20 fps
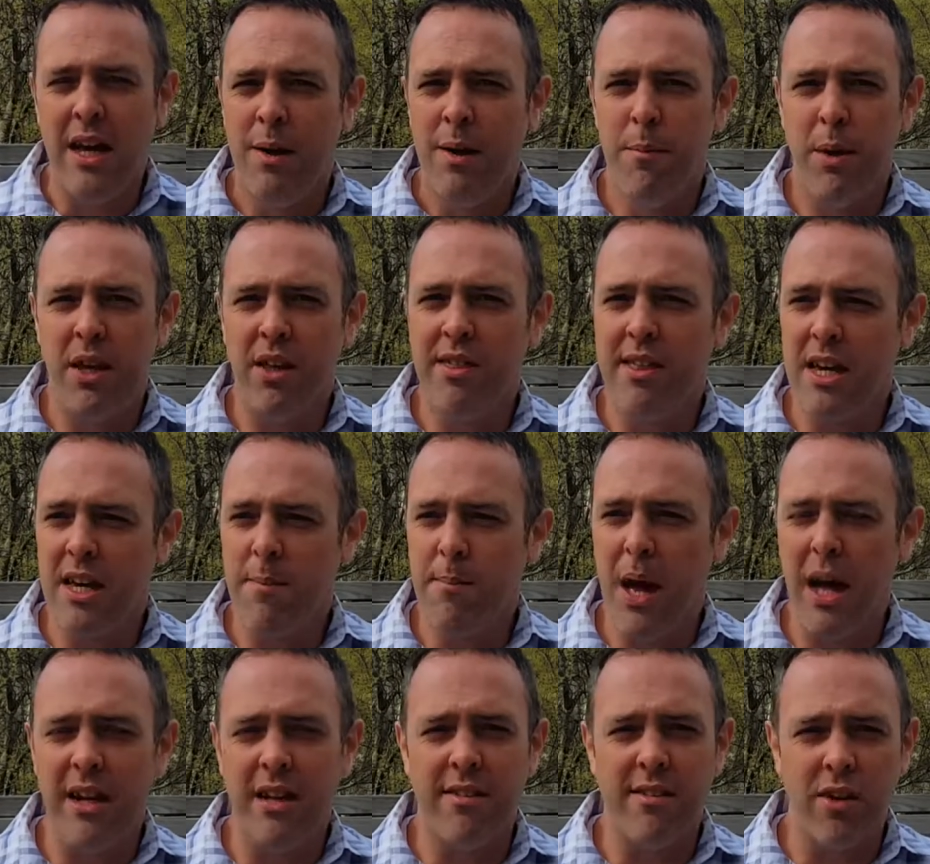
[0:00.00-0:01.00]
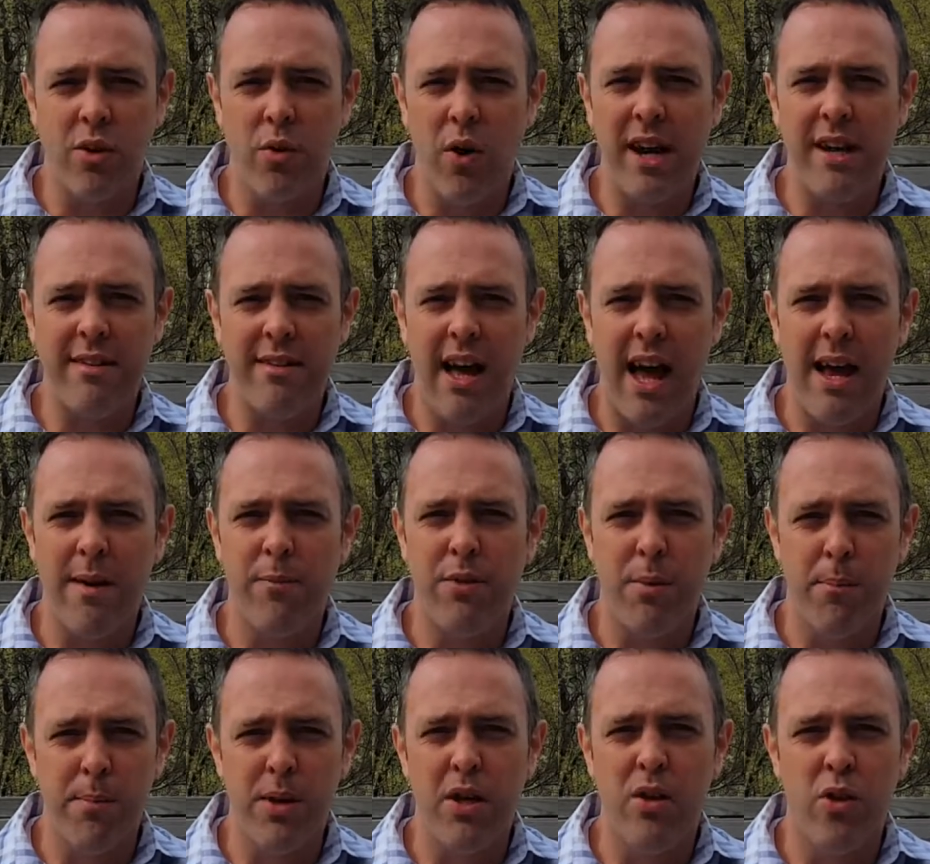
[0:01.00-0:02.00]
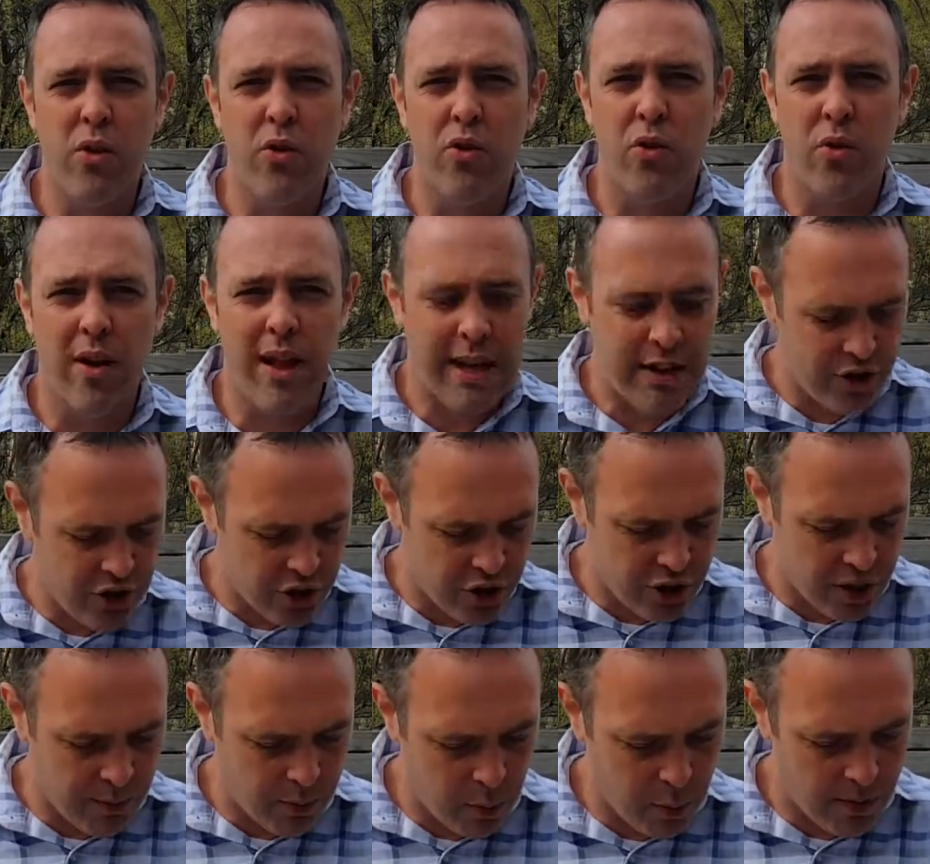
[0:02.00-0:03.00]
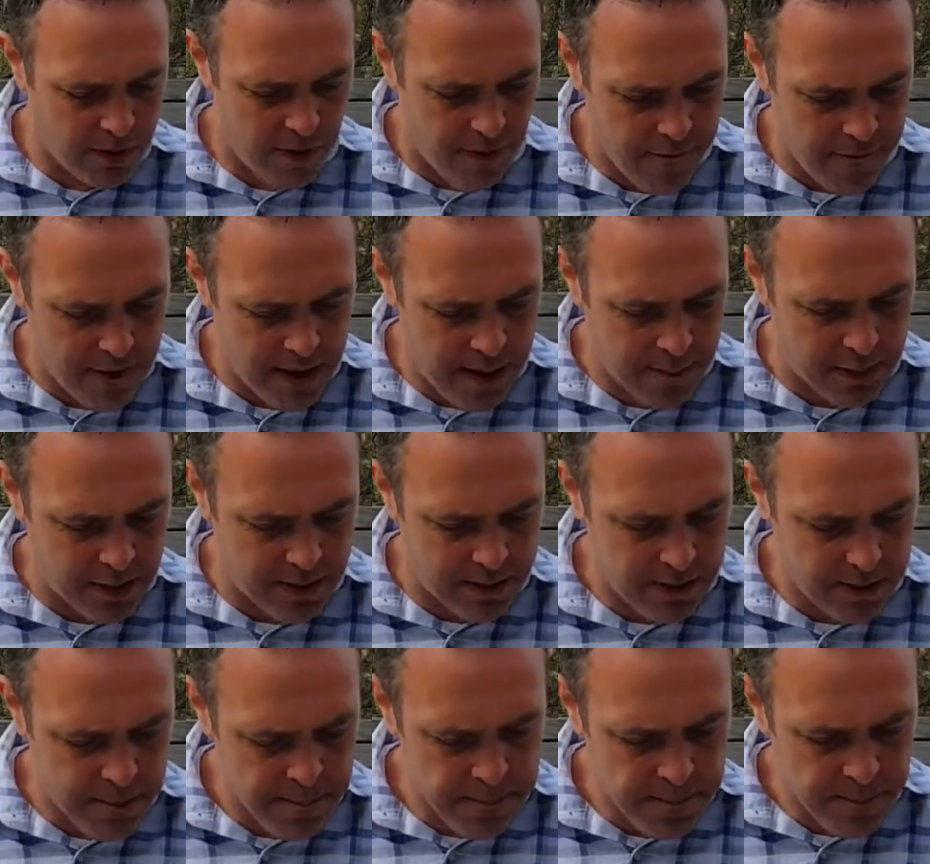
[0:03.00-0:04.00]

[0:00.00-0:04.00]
But you think about it, it's a great time to build those relationships with our families.